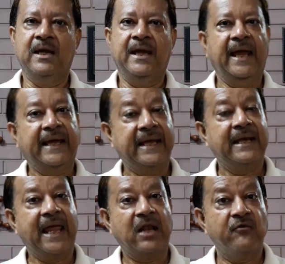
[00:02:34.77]
Again,
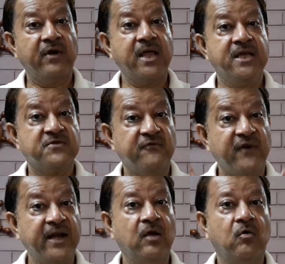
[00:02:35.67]
aloe vera is
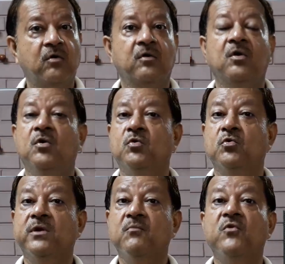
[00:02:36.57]
very good to
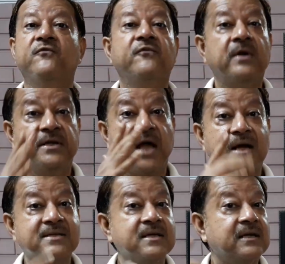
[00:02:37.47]
remove dark
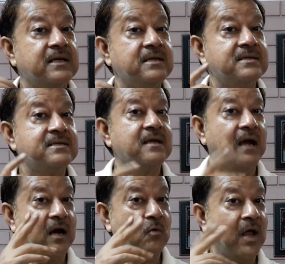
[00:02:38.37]
circles
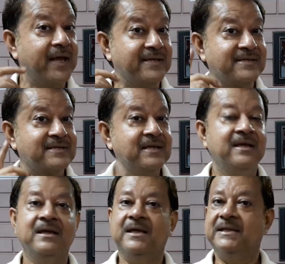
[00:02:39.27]
around eyes.
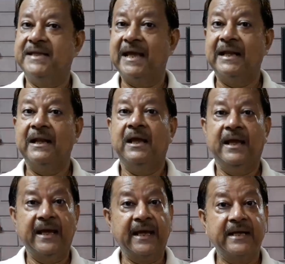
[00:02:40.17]
Then
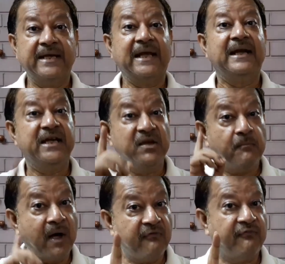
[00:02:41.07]
again, you can
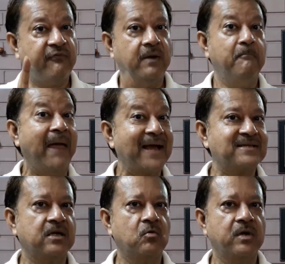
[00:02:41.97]
depuff bags
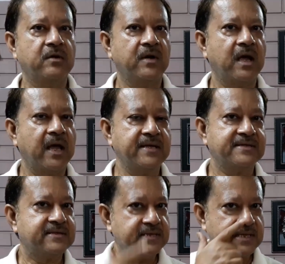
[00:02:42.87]
around the
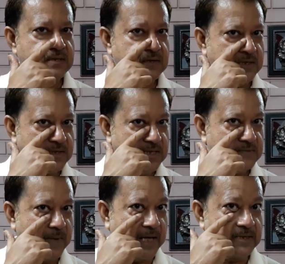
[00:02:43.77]
eyes, just these
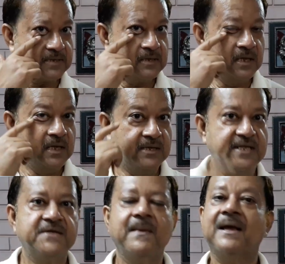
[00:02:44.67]
bags.
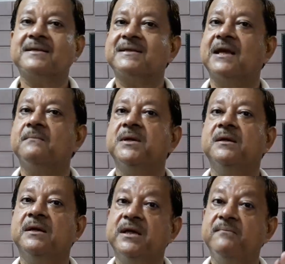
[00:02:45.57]
These bags can be
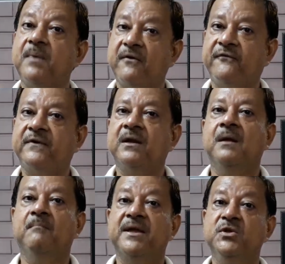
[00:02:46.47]
depuffed
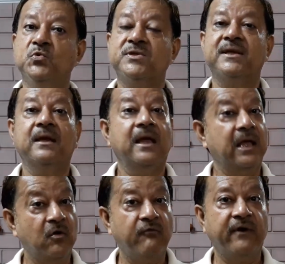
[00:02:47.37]
by using
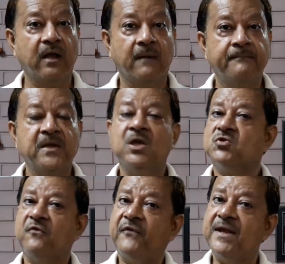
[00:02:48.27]
aloe vera. So
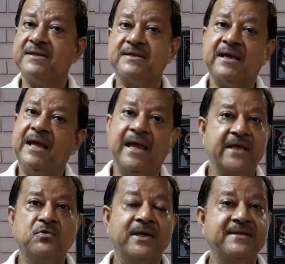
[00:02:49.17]
friends, as
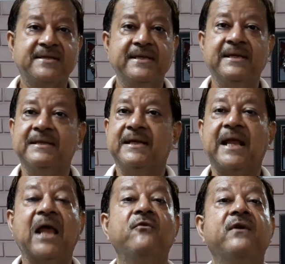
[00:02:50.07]
you can see that
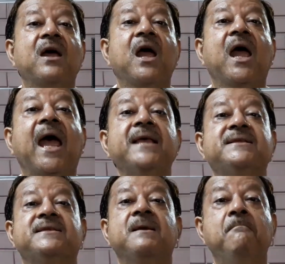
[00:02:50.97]
aloe vera
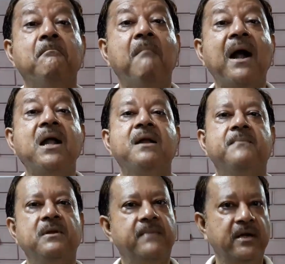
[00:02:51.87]
has
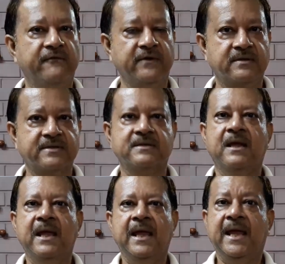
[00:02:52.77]
multiple benefits.
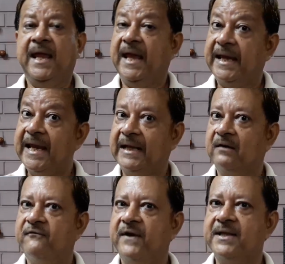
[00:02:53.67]
Again,
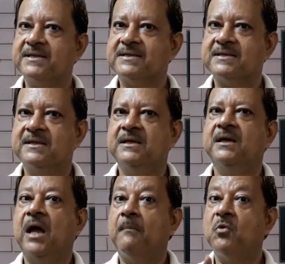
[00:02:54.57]
friends,
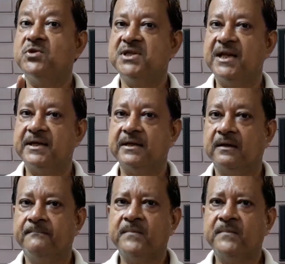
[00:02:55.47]
about gelatin.